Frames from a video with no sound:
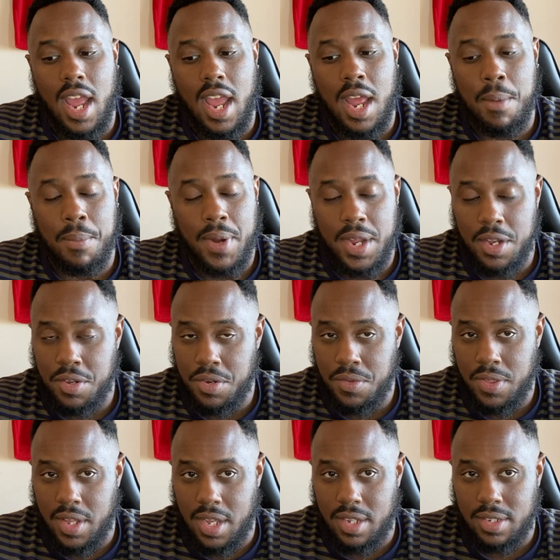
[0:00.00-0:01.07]
And Brighton knew
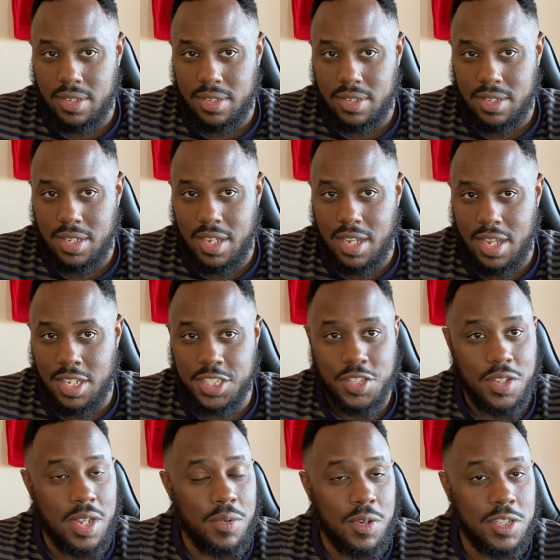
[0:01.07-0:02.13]
that. And so
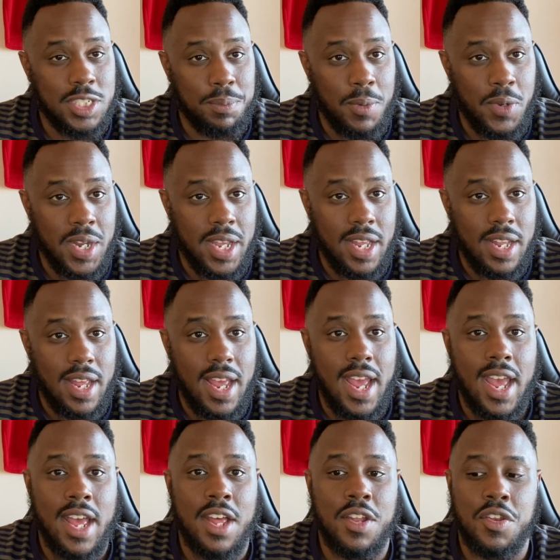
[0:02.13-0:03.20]
they were exploiting it.
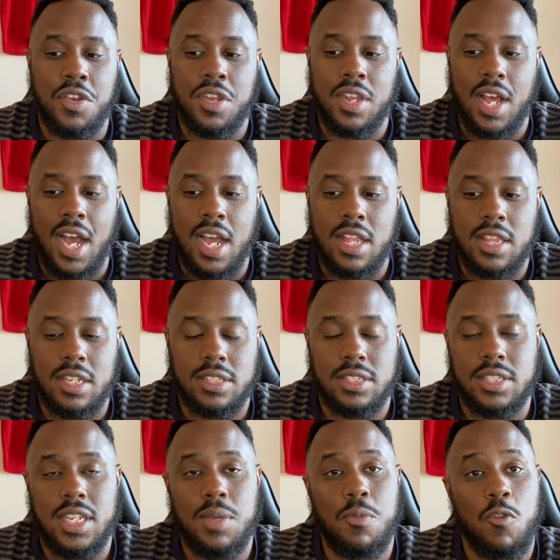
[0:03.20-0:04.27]
And I think the team